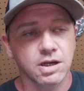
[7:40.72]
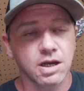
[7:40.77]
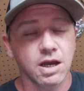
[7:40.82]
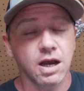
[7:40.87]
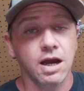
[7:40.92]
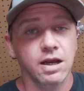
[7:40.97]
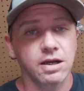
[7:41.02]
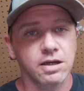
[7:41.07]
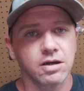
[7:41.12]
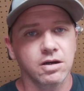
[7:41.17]

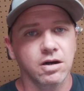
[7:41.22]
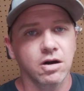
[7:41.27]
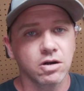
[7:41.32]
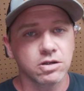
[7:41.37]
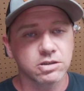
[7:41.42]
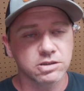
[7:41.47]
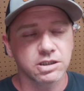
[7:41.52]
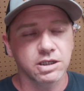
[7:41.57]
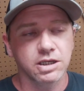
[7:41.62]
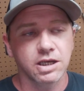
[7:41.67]

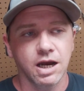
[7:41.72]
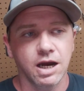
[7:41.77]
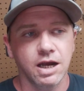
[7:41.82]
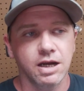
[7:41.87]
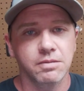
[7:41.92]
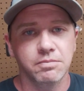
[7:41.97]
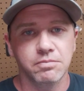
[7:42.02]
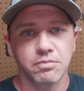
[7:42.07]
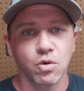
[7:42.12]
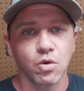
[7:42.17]
honestly
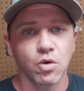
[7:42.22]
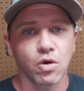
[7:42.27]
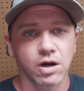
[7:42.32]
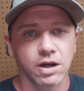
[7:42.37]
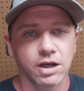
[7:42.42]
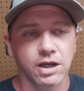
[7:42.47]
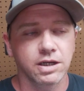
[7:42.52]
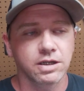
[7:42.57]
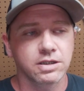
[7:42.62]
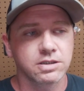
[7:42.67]
kind of
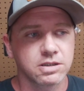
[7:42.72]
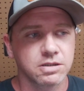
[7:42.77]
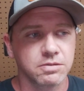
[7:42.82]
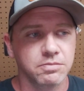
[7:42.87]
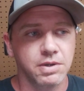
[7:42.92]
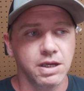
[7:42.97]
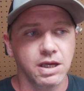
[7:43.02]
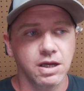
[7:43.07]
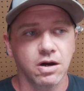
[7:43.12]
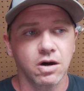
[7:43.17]
boring, to
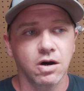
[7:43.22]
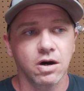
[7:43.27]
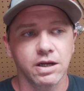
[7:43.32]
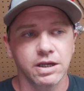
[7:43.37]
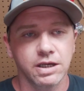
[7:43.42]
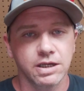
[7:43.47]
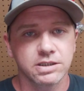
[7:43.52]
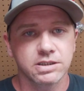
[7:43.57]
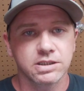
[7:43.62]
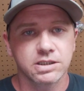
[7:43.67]
be
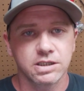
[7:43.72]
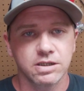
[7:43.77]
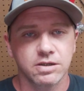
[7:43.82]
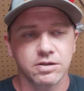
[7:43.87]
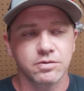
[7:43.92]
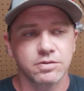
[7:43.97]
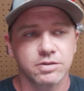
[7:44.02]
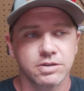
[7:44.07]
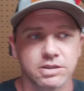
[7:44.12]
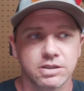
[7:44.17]
honest. It
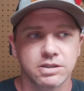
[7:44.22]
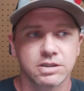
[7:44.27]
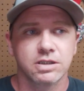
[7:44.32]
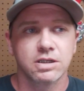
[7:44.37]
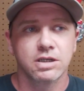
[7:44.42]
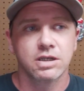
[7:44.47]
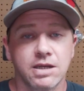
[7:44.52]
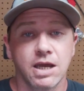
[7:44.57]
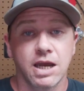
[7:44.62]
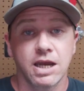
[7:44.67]
was
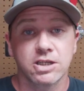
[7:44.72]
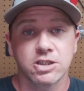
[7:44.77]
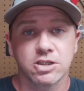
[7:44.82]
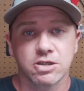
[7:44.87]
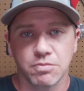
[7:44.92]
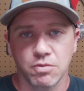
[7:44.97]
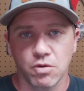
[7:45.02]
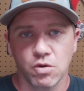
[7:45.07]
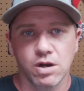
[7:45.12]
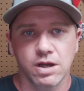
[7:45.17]

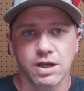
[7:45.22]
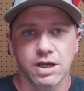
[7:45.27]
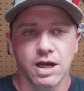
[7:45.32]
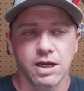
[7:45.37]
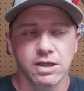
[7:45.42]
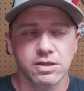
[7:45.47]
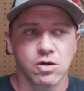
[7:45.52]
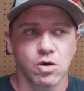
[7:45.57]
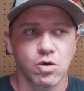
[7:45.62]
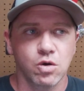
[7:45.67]
Danger Boy
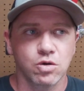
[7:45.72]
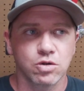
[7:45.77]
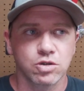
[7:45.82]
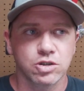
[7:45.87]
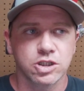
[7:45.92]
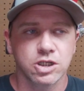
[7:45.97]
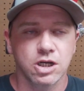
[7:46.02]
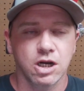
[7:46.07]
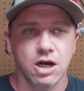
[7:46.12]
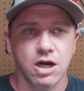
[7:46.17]
got the whole
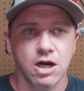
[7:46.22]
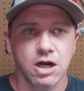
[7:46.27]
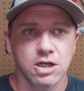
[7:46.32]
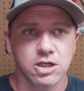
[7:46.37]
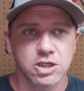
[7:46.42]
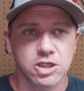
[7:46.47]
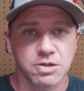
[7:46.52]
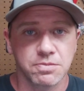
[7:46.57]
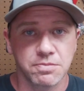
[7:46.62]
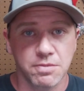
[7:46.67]

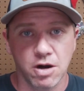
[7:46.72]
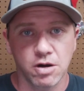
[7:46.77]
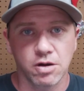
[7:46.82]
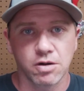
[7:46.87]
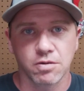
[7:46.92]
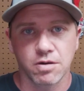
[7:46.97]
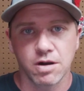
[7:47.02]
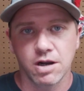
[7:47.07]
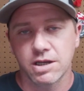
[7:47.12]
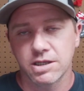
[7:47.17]
shot,
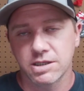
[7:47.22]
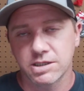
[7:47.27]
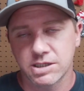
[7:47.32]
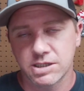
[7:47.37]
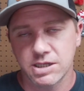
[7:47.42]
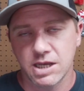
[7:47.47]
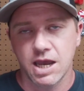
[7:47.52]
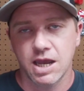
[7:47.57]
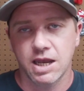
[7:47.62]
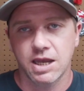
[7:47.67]
Shimoda running
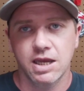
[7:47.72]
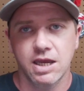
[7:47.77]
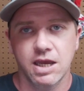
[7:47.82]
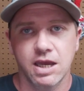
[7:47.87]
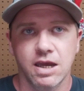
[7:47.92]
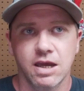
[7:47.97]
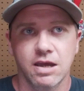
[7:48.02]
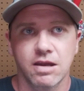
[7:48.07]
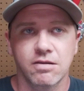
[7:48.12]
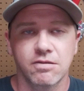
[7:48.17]

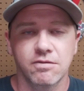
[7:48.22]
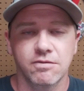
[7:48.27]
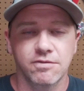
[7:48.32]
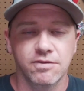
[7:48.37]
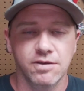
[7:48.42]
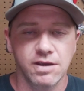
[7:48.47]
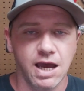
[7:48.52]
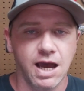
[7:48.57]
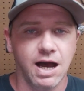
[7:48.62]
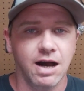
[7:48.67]
2nd,
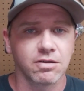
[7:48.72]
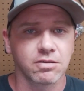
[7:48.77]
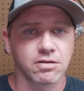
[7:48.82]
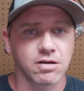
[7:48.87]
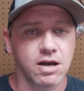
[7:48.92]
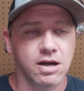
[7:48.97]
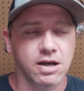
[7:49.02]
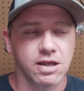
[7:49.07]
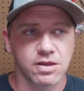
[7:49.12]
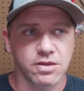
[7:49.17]
Vial
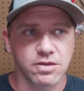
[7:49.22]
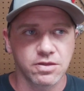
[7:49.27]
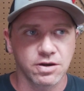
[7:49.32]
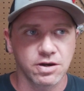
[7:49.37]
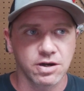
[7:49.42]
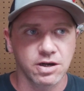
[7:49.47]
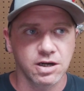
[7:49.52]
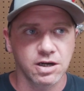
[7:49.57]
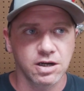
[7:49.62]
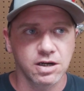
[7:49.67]
running
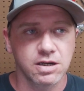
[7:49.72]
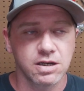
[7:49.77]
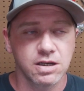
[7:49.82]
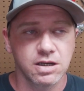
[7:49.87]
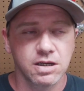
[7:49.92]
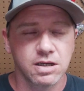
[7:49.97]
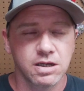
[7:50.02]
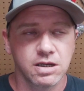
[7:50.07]
3rd,